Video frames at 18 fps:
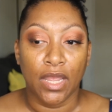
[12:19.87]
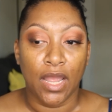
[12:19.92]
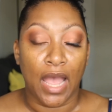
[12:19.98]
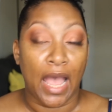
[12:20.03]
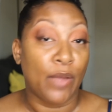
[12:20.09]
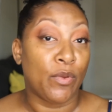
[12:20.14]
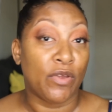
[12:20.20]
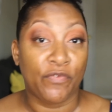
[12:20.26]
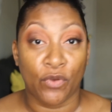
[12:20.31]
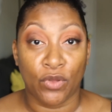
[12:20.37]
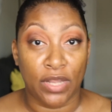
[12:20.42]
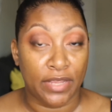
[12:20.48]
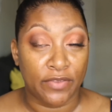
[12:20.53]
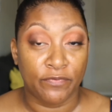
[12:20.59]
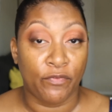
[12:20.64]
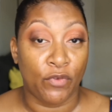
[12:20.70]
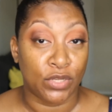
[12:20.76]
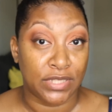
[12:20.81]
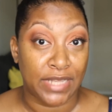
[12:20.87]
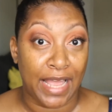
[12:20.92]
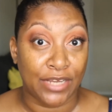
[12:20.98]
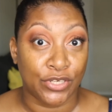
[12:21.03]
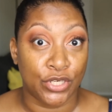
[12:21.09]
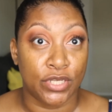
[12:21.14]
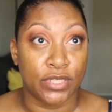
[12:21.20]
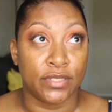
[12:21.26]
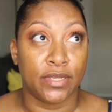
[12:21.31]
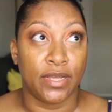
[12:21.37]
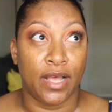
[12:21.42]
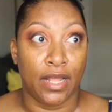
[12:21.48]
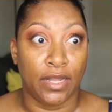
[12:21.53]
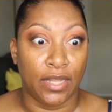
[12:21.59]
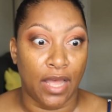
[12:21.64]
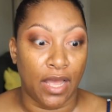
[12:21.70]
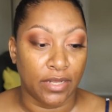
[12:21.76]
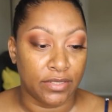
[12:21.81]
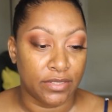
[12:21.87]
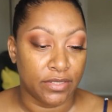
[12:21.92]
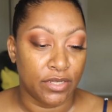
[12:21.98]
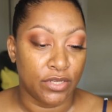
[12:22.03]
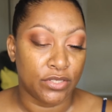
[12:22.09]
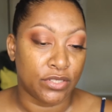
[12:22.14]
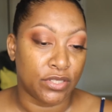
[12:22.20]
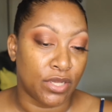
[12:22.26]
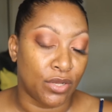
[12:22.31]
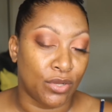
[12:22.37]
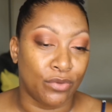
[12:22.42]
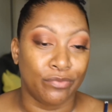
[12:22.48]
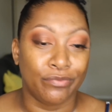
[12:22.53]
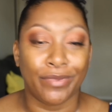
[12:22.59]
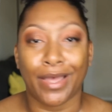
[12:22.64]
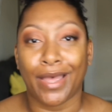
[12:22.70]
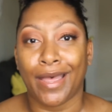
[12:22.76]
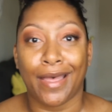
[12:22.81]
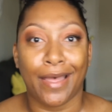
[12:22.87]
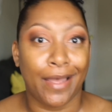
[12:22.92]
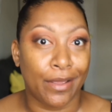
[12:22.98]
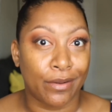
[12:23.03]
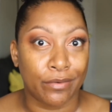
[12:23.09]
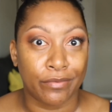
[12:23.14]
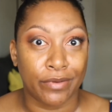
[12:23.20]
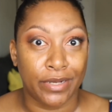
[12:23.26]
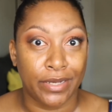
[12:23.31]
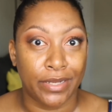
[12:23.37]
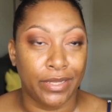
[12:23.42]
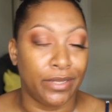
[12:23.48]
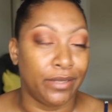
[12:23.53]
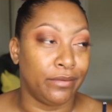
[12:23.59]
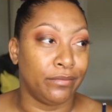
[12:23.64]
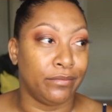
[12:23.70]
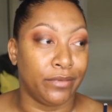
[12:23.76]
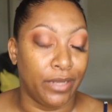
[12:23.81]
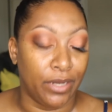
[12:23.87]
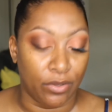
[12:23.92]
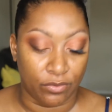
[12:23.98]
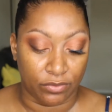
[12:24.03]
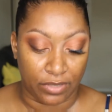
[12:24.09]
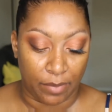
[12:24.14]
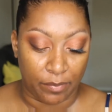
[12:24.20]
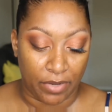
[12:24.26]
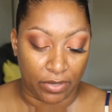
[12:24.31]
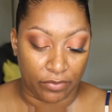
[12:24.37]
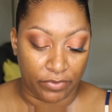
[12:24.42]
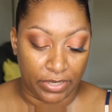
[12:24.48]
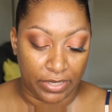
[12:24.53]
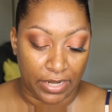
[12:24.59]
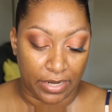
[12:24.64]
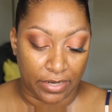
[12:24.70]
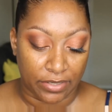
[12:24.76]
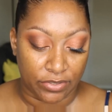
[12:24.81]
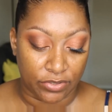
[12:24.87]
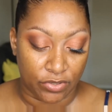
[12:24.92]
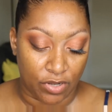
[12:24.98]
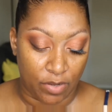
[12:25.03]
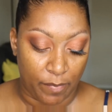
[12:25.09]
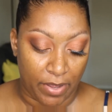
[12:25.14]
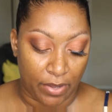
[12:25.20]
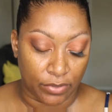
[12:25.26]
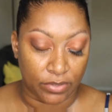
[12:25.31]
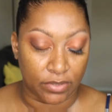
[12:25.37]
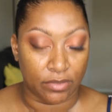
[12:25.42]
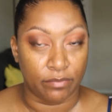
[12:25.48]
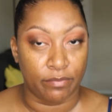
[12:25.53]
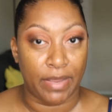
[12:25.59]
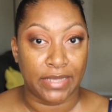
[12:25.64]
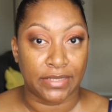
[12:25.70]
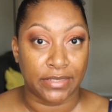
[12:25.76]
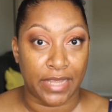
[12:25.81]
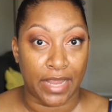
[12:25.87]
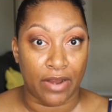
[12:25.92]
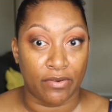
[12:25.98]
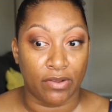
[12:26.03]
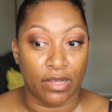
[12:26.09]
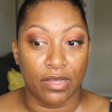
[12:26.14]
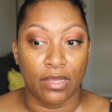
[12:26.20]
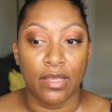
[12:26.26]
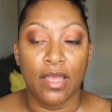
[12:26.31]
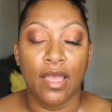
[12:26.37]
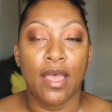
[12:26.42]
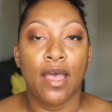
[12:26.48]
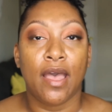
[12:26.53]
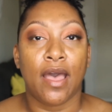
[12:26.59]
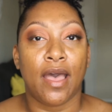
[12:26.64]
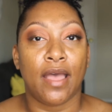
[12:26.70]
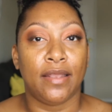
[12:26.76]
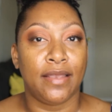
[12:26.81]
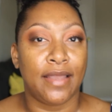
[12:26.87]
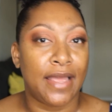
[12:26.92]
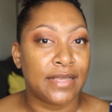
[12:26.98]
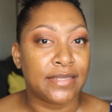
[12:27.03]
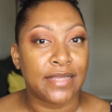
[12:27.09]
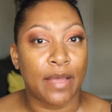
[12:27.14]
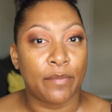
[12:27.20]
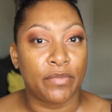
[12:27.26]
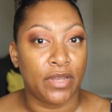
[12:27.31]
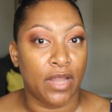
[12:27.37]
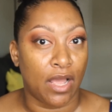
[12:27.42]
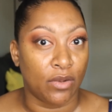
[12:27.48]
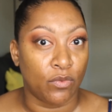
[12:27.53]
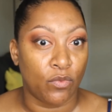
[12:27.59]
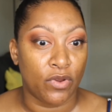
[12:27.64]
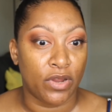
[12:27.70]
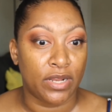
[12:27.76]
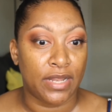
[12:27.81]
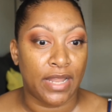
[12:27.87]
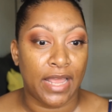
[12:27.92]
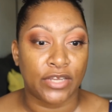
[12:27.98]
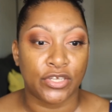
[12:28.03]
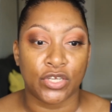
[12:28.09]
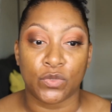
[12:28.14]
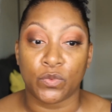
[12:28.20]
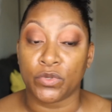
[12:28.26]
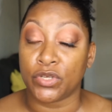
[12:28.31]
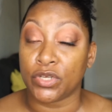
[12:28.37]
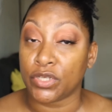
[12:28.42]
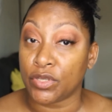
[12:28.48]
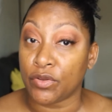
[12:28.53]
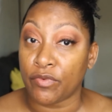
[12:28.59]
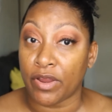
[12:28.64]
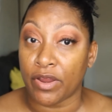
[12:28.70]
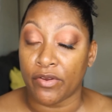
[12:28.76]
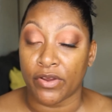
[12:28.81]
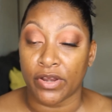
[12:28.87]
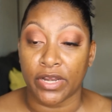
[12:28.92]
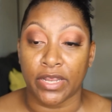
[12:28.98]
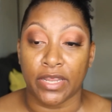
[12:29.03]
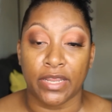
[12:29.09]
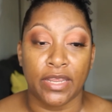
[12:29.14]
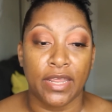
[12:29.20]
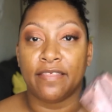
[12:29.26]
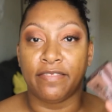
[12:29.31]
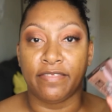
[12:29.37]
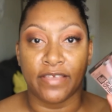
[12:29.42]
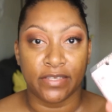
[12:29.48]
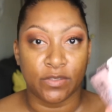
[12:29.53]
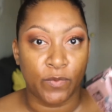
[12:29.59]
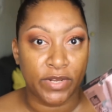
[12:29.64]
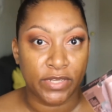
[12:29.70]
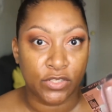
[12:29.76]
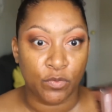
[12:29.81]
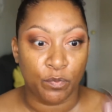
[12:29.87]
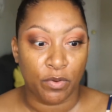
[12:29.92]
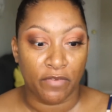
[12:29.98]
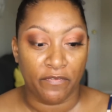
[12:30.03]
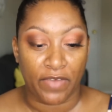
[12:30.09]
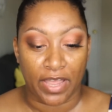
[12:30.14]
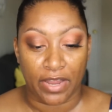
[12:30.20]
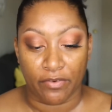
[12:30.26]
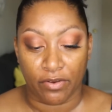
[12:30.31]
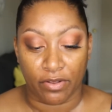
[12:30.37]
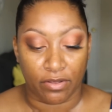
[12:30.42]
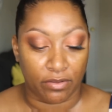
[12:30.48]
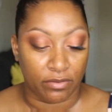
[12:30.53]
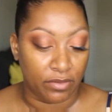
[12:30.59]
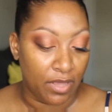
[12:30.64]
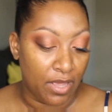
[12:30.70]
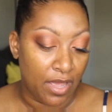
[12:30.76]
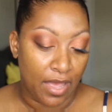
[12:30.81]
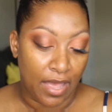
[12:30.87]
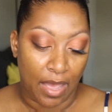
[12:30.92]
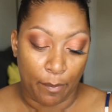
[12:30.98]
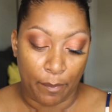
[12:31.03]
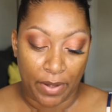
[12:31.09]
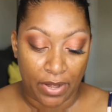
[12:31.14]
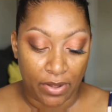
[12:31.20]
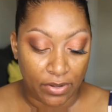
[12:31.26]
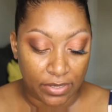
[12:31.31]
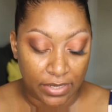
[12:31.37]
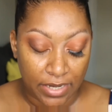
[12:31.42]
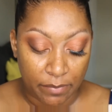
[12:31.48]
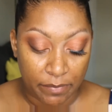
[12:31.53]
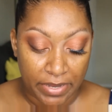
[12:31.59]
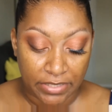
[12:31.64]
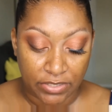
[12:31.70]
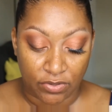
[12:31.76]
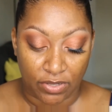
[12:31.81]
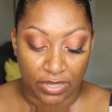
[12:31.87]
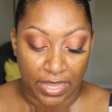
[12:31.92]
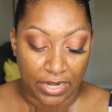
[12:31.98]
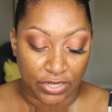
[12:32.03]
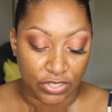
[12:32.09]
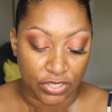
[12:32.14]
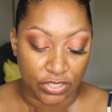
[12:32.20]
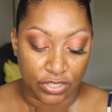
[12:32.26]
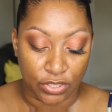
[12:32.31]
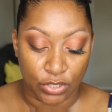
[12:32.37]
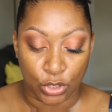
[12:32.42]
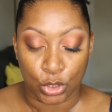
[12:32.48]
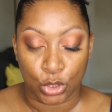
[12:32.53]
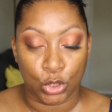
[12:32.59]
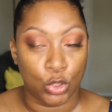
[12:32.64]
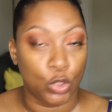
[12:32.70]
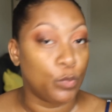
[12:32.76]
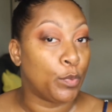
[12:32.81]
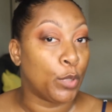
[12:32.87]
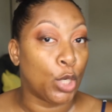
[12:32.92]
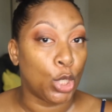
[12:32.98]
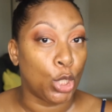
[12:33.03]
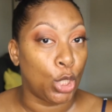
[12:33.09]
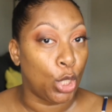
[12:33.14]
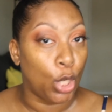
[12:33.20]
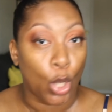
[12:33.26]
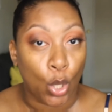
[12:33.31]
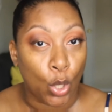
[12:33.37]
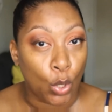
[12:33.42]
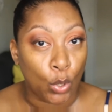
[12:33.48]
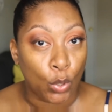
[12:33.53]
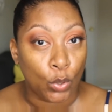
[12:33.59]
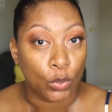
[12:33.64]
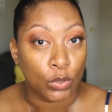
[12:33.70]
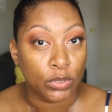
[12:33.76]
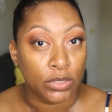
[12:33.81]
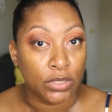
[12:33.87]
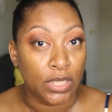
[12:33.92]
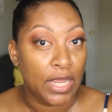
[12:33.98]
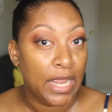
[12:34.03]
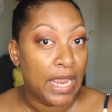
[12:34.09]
I wear false lashes a lot, so I don't really, you know, I'm not really that concerned about mascara unless I'm not wearing lashes, which is a rarity. This went super viral. Apparently it makes your lashes look super long